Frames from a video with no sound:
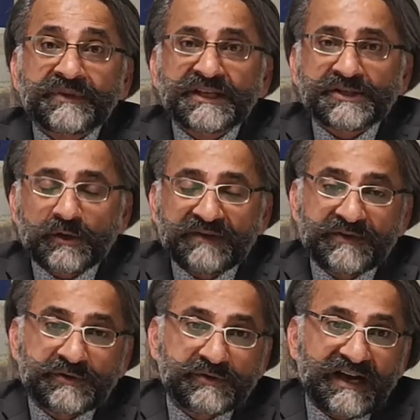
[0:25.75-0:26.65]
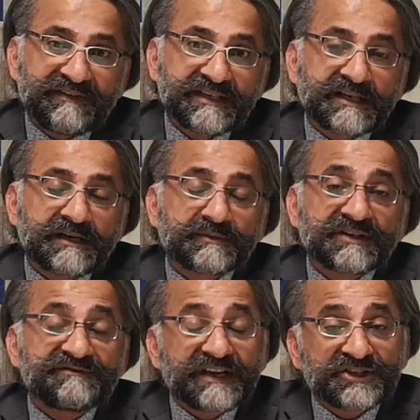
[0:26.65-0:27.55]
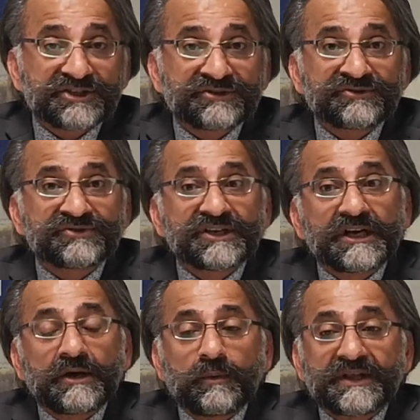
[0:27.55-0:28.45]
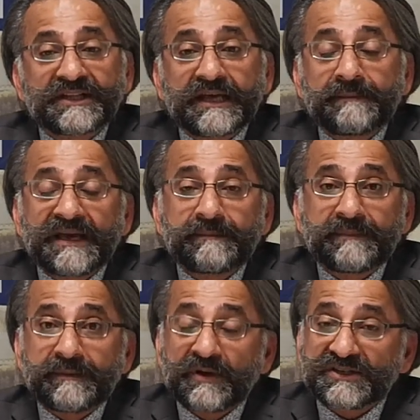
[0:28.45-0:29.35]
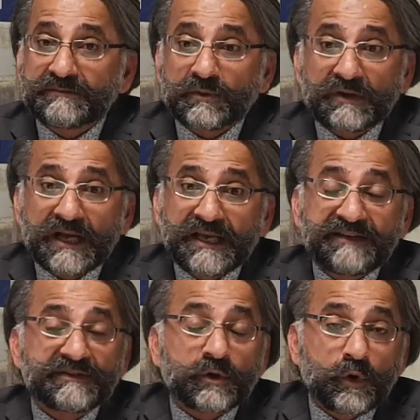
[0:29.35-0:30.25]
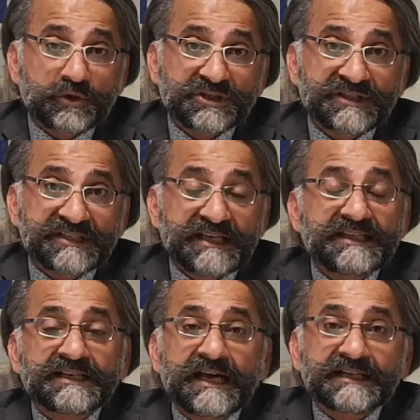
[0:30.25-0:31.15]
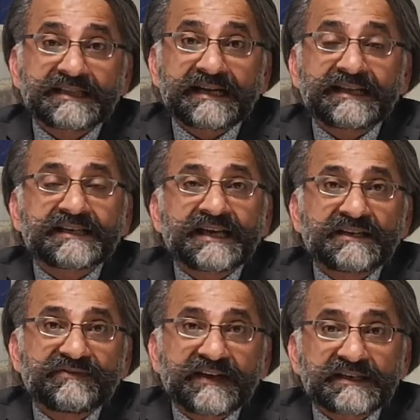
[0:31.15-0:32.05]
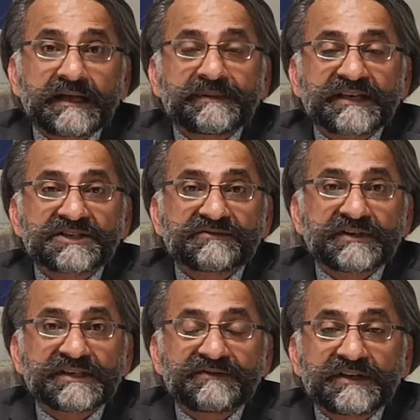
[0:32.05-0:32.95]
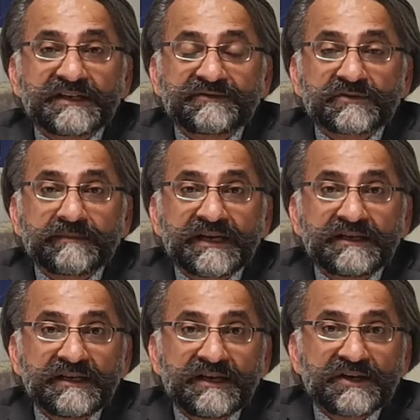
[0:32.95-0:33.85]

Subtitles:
So if you do have any kind of convictions, whether they may be possible, even cautions, anything like that, that can affect an application for indefinite leave to remain.